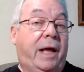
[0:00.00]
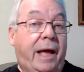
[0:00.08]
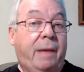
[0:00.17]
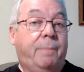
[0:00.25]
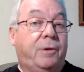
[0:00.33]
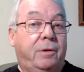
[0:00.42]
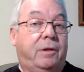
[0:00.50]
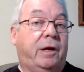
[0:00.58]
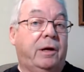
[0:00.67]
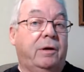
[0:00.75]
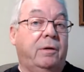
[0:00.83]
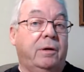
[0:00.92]
happened
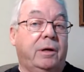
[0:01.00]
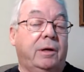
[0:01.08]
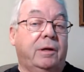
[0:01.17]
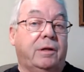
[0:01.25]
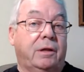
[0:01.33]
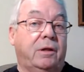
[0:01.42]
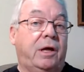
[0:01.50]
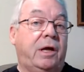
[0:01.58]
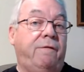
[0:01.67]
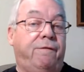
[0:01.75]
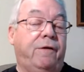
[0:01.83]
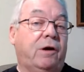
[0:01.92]
there that
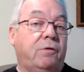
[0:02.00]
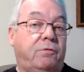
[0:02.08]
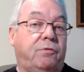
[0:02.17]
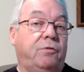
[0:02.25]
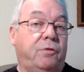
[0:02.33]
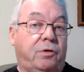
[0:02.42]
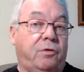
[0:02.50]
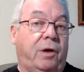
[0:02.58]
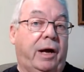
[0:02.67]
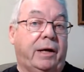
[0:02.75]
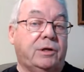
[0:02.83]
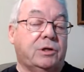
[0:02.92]
they fell through the
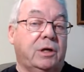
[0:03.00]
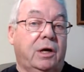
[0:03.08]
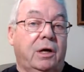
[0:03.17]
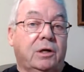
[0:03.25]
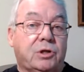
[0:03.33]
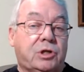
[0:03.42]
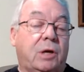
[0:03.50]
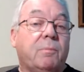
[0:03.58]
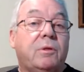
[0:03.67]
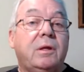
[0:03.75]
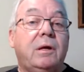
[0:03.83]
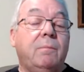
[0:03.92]
cracks?
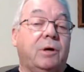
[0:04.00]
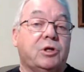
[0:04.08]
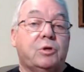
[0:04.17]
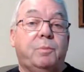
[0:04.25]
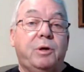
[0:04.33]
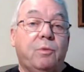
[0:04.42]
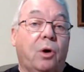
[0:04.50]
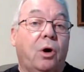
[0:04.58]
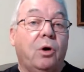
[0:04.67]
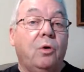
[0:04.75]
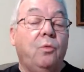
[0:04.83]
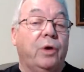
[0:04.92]
Something must be
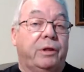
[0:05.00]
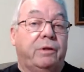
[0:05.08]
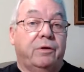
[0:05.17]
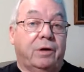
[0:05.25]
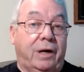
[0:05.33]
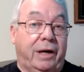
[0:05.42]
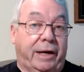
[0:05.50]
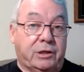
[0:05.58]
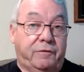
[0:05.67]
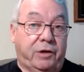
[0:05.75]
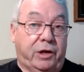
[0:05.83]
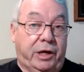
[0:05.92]
wrong with their
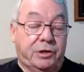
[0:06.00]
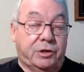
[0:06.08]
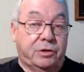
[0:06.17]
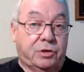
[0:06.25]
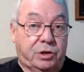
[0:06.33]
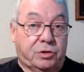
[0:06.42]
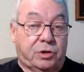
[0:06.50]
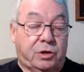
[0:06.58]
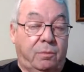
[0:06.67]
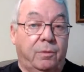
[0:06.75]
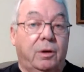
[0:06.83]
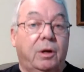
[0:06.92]
classification
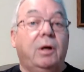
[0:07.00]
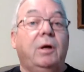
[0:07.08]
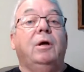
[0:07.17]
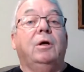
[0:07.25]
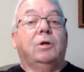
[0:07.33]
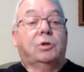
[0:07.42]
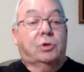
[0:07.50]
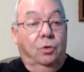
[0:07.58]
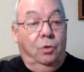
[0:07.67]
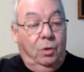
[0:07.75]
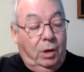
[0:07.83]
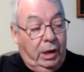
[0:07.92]
system.
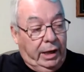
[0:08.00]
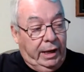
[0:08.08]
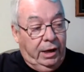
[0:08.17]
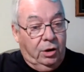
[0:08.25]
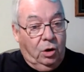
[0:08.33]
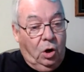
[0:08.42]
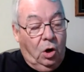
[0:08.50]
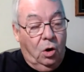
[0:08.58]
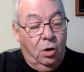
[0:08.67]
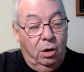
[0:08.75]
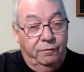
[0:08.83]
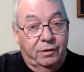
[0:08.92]
So I had
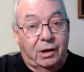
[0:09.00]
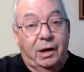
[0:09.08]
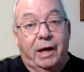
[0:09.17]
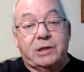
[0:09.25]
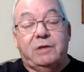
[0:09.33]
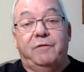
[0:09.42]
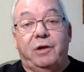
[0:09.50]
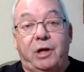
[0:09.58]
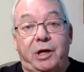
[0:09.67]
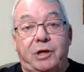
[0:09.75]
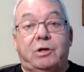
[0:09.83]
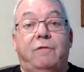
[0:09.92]
all of the
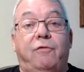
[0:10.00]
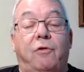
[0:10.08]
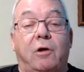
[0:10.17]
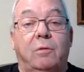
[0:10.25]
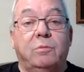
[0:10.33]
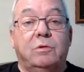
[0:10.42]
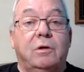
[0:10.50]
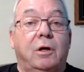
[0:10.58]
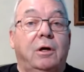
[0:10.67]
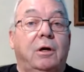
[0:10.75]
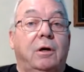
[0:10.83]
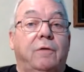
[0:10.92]
classification forms
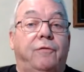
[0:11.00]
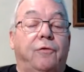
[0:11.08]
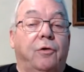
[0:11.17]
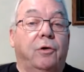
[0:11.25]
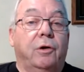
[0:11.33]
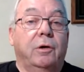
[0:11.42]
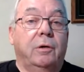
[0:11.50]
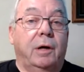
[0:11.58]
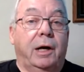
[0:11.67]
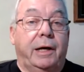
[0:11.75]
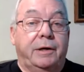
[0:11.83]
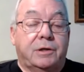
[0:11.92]
for
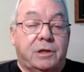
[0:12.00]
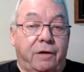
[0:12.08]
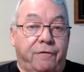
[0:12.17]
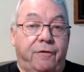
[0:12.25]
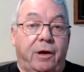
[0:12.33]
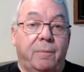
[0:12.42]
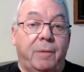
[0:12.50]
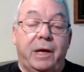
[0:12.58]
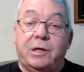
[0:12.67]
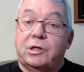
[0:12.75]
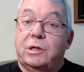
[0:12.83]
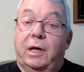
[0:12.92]
INAS
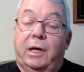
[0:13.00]
FMH,